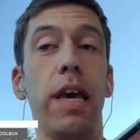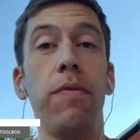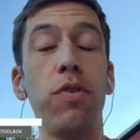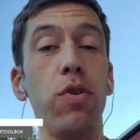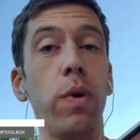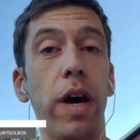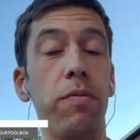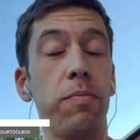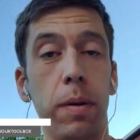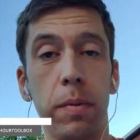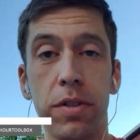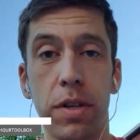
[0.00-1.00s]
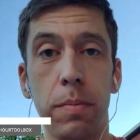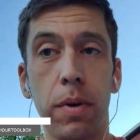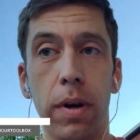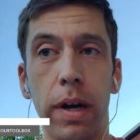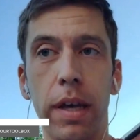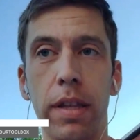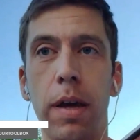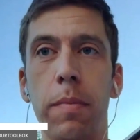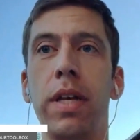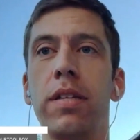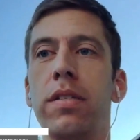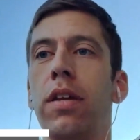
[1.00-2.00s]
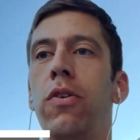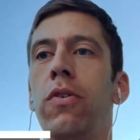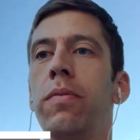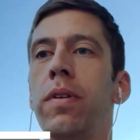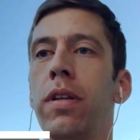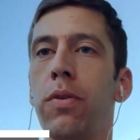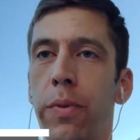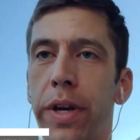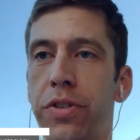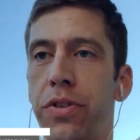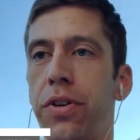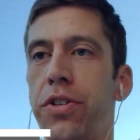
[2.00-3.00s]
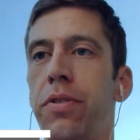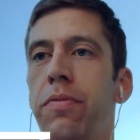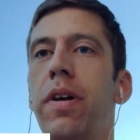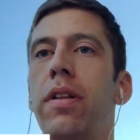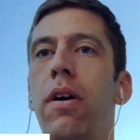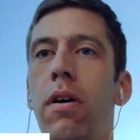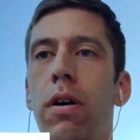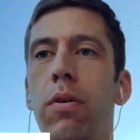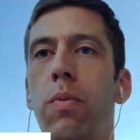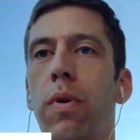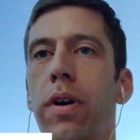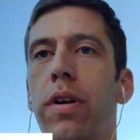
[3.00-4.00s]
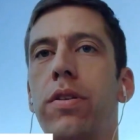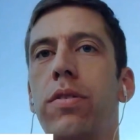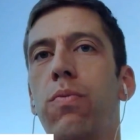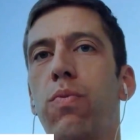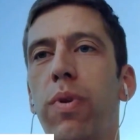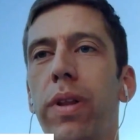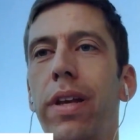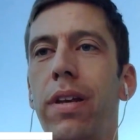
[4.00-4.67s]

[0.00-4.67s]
if you have published a book, that means that you've done the research, you've done the hard work to really